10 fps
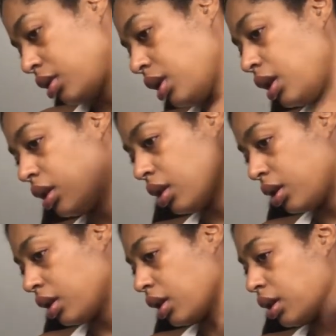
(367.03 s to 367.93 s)

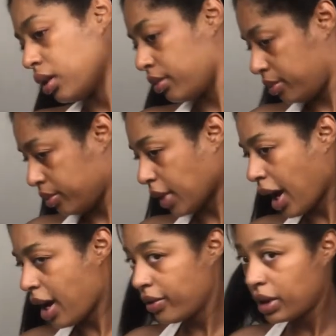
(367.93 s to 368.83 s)
And I
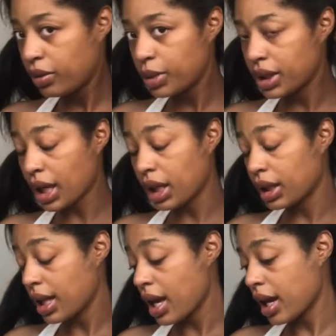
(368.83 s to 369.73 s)
haven't even been
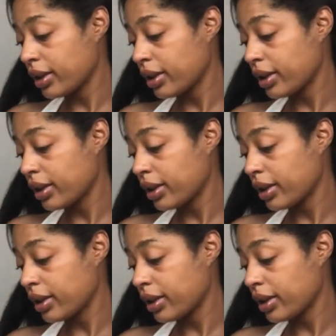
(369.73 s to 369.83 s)
taking that.